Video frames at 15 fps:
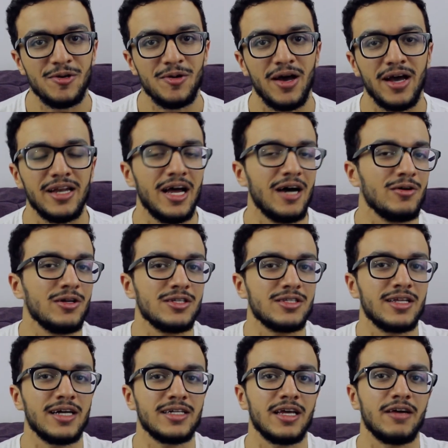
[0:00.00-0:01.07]
And how does
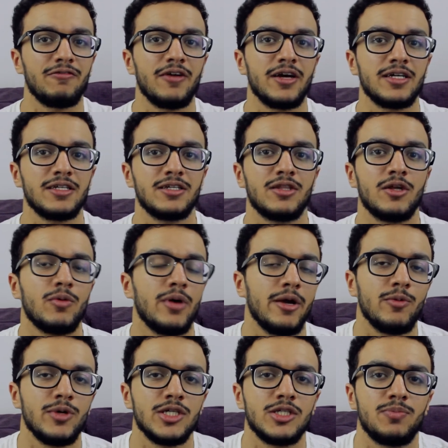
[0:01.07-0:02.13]
that affect the way
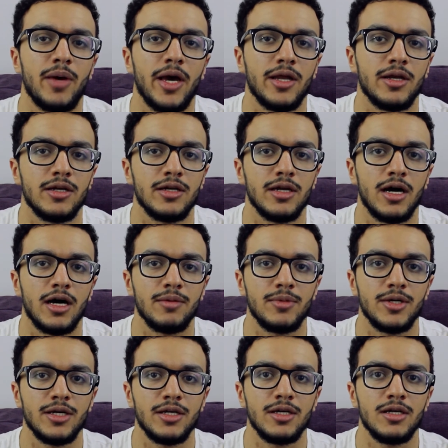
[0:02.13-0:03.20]
we spend? I
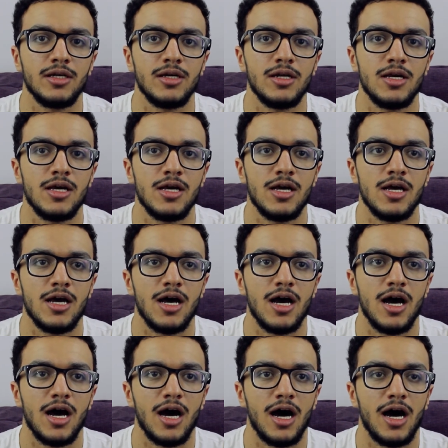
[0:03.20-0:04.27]
mean,
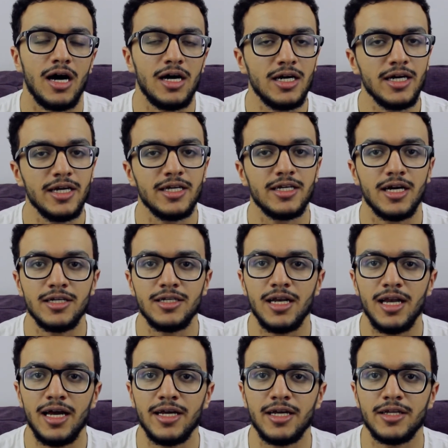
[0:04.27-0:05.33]
I kind of
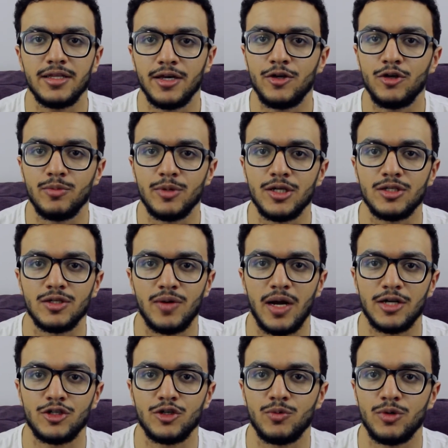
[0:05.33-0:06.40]
like the human
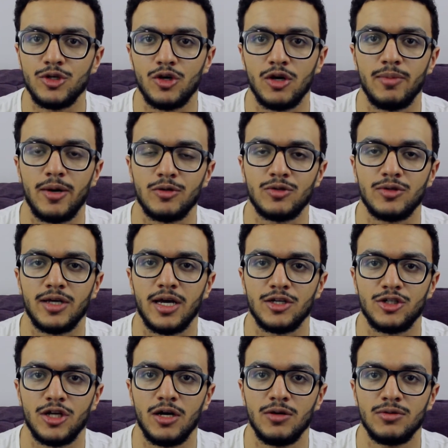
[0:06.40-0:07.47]
interaction when you're about to
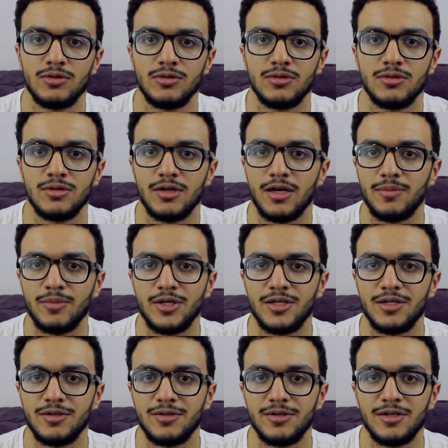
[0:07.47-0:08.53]
cash out. I
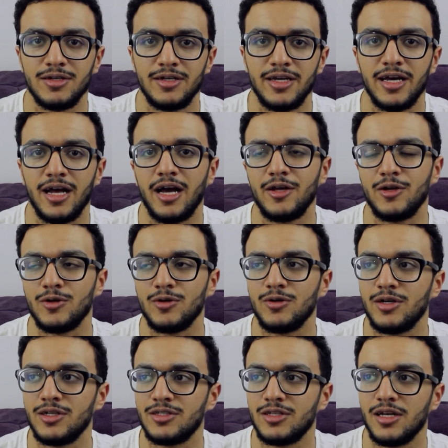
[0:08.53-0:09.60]
mean, yeah, you know,
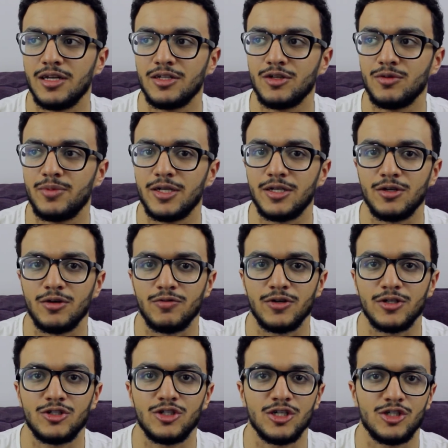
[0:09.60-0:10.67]
it's a little bit of
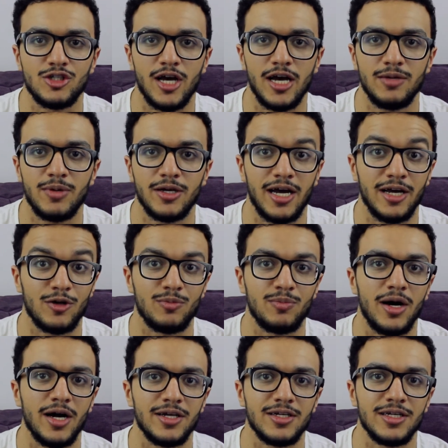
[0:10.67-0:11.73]
a chit chat, but I don't
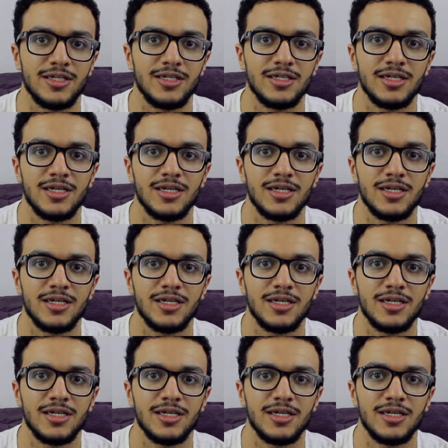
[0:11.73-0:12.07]
mind it.